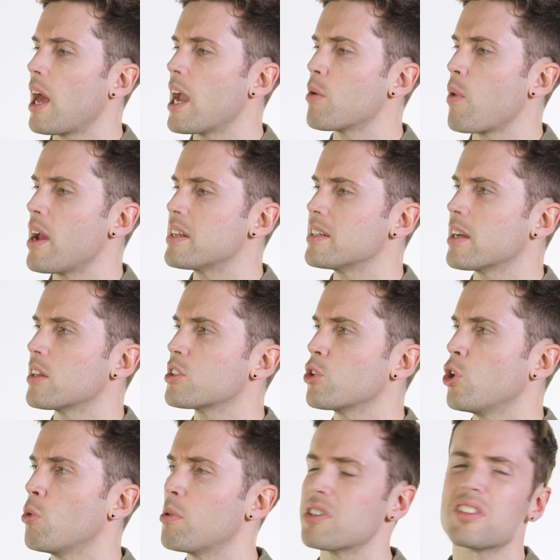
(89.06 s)
A rating at
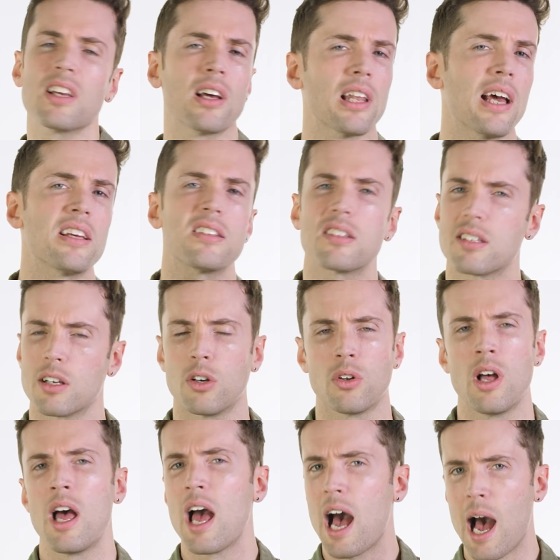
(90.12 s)
all, but single A is
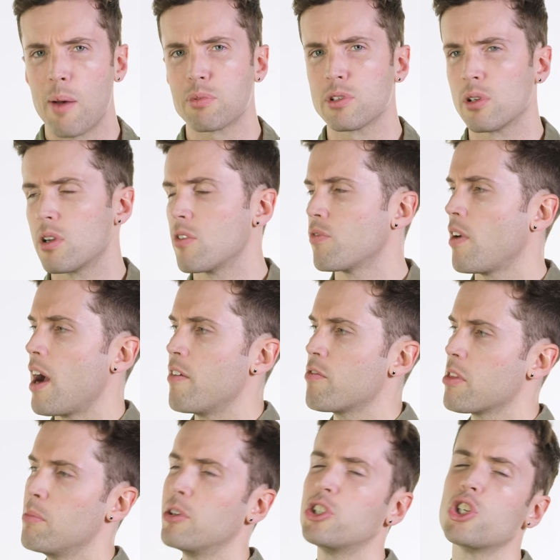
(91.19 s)
still absolutely fine for
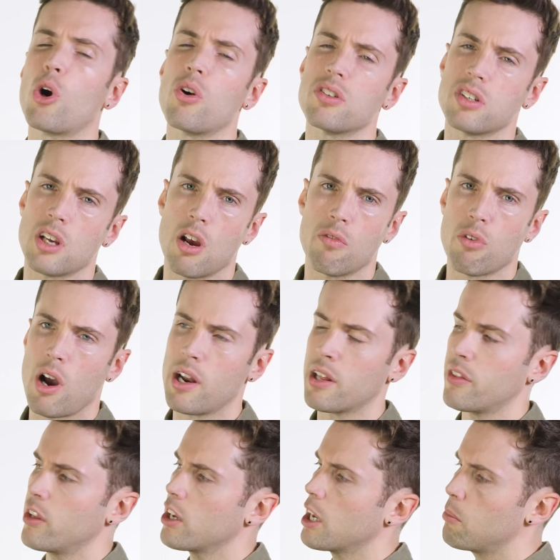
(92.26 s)
the majority of riding
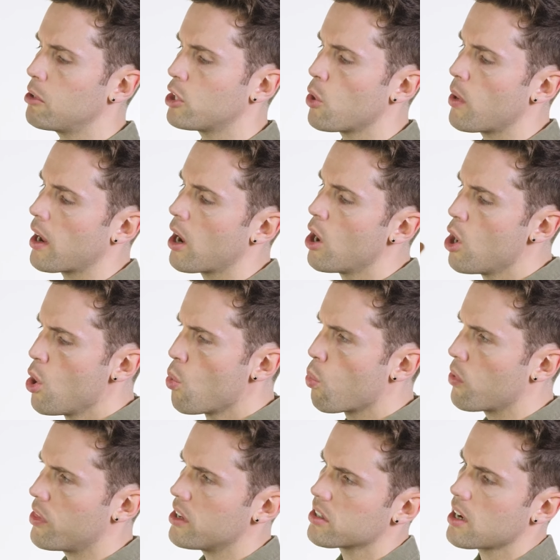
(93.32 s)
that you're going to be doing
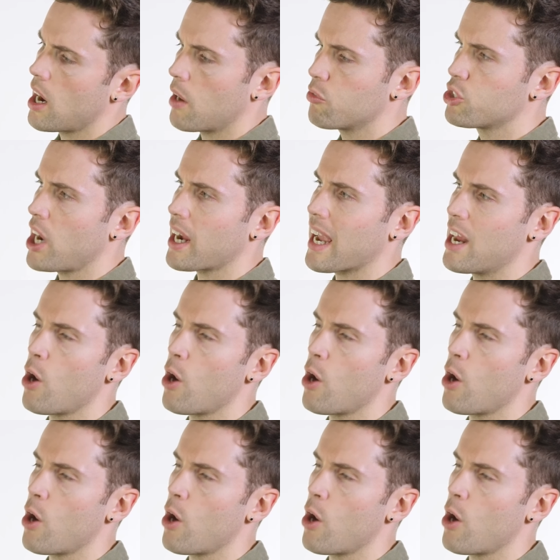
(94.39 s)
with this kind of jacket.